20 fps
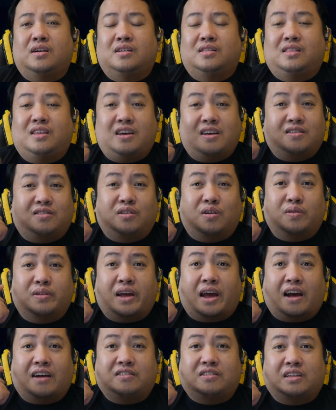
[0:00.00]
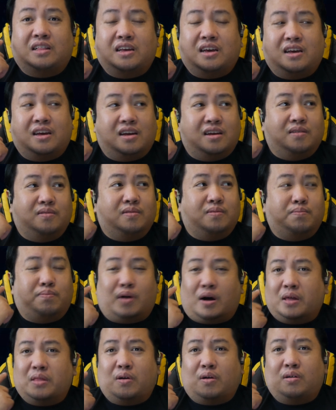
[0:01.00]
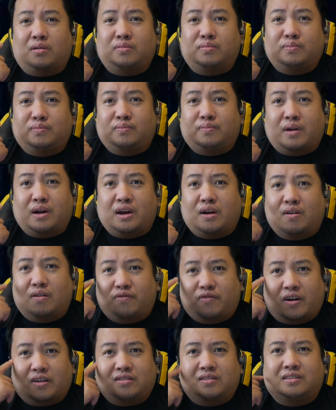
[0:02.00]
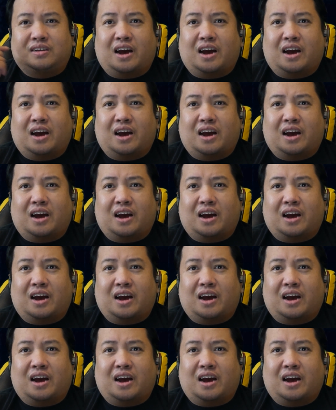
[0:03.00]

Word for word: these don't actually bother my ear infection.